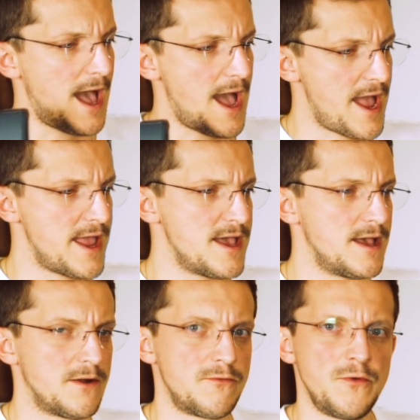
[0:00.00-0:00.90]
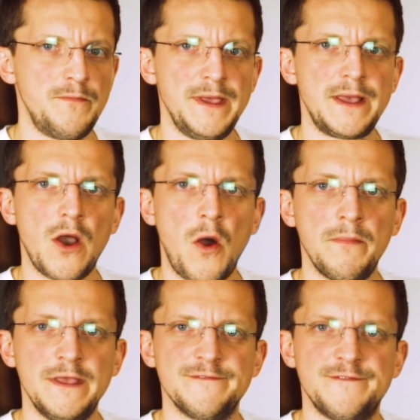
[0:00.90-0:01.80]
I will
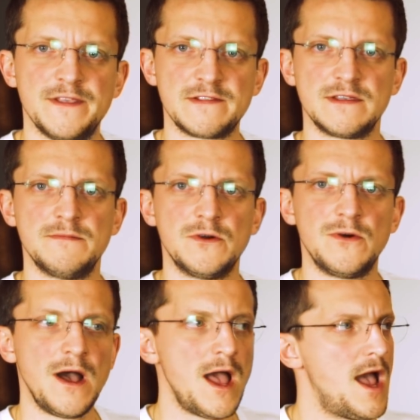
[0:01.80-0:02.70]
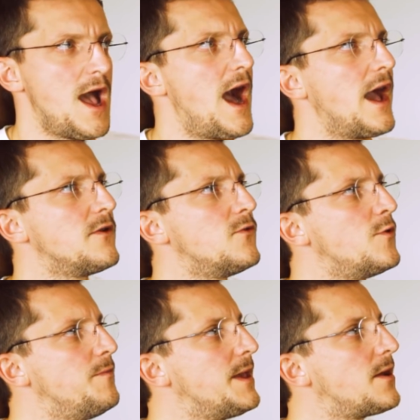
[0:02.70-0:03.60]
become invincible, I
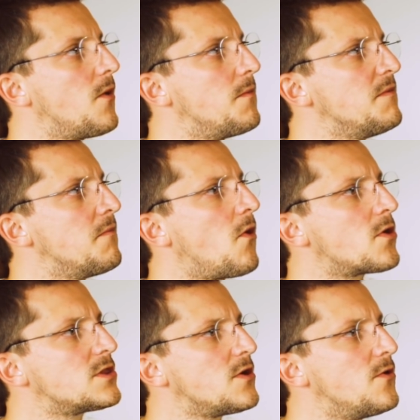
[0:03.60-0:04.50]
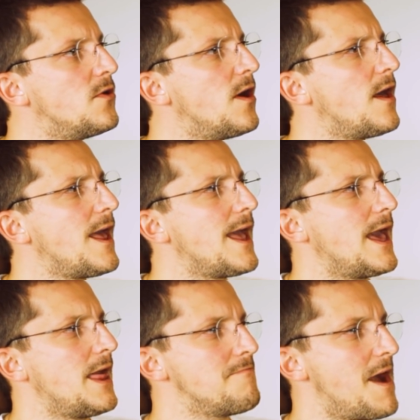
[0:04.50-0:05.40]
will become immortal,
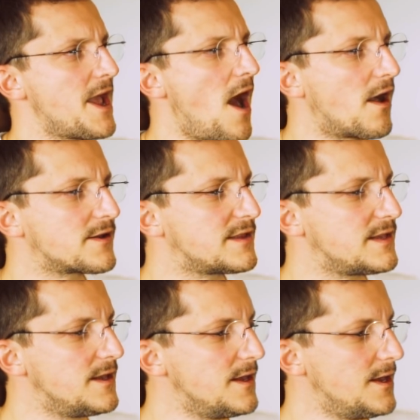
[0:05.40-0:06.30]
and my art...